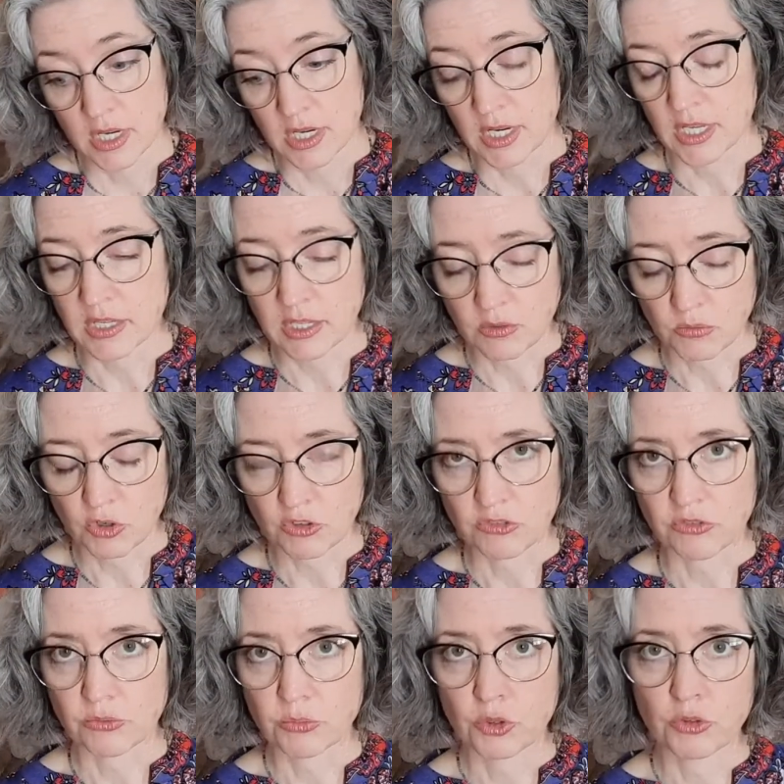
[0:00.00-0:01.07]
and then move
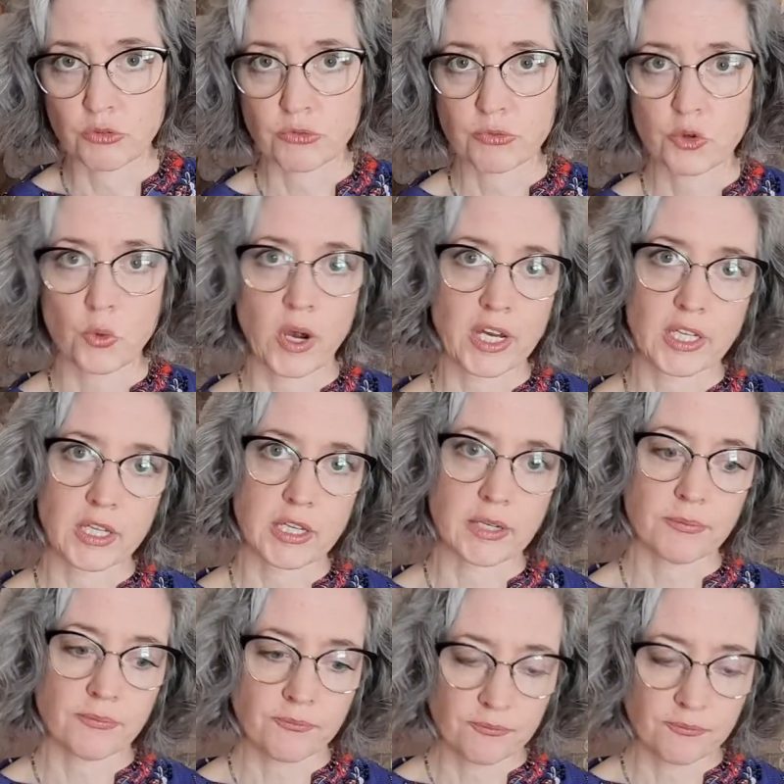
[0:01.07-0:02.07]
move quietly